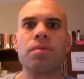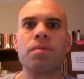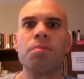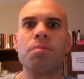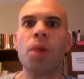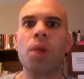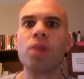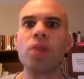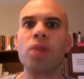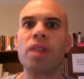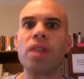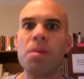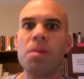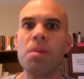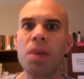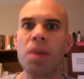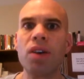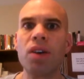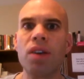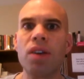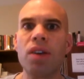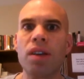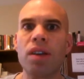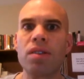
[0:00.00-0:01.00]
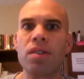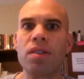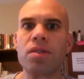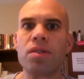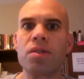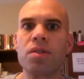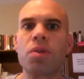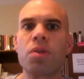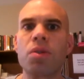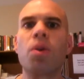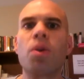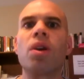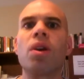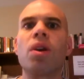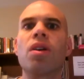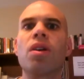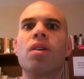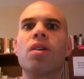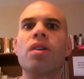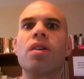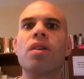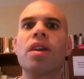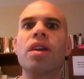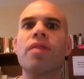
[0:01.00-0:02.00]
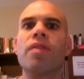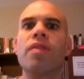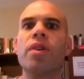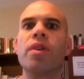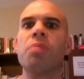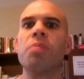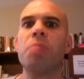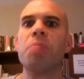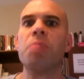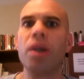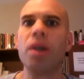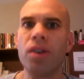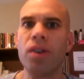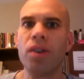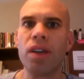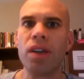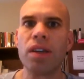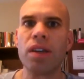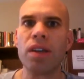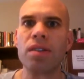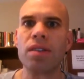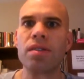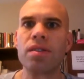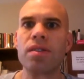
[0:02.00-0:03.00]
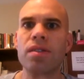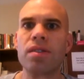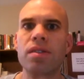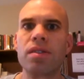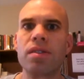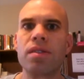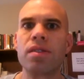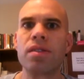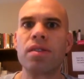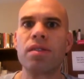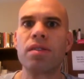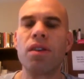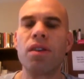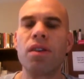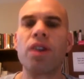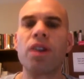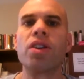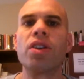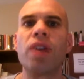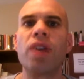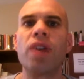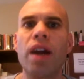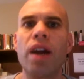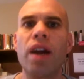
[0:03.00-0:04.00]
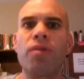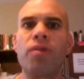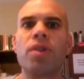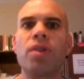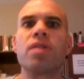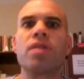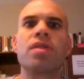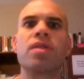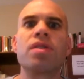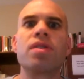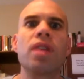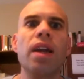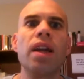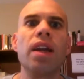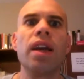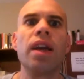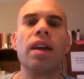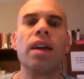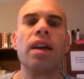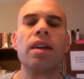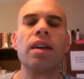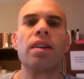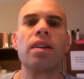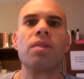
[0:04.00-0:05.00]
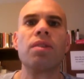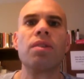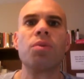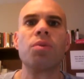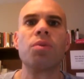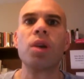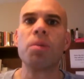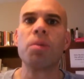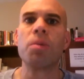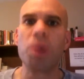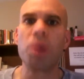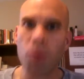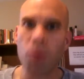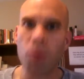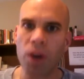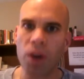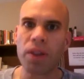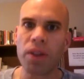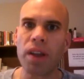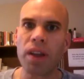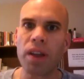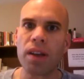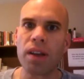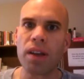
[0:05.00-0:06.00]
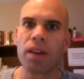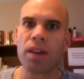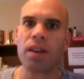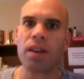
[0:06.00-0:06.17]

multi-millions or even billions on your efforts today? Would it be worth it?